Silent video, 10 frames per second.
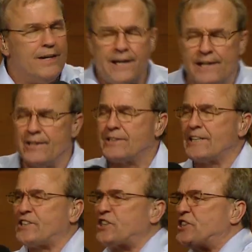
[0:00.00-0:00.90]
He goes, it
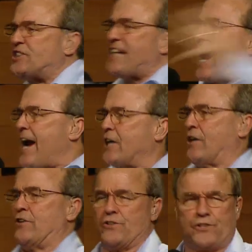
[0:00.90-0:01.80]

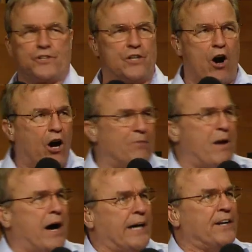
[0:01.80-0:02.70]
staggers our
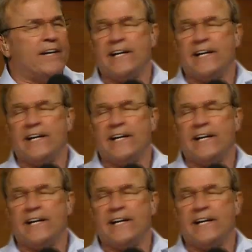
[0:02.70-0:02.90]
mind.